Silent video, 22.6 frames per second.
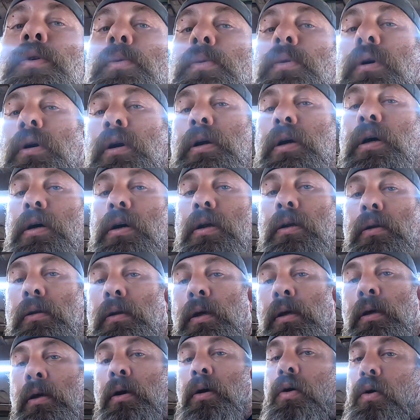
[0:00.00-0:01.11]
to work on
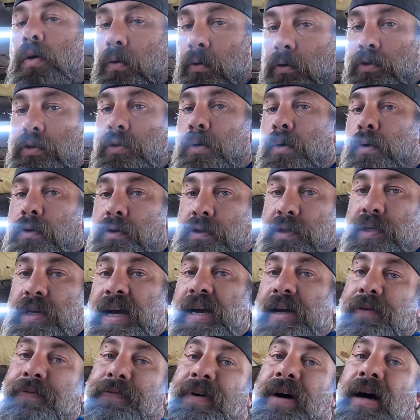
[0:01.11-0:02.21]
Old Soul's
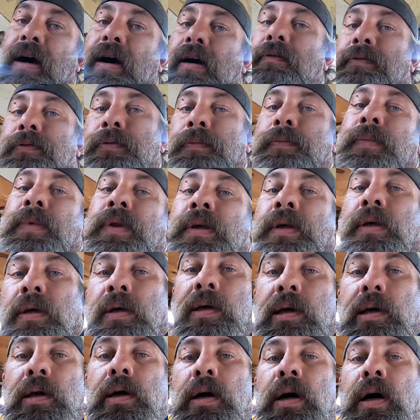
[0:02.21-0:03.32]
95
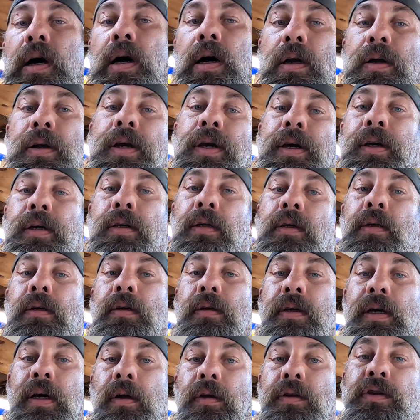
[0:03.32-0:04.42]
Honda
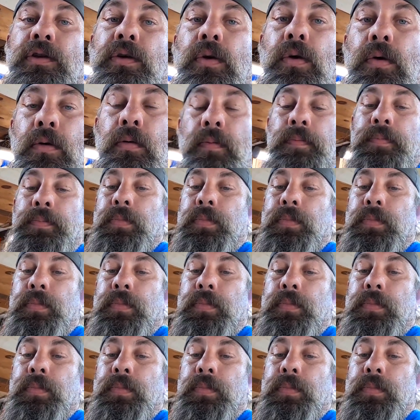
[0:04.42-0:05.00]
Del Sol.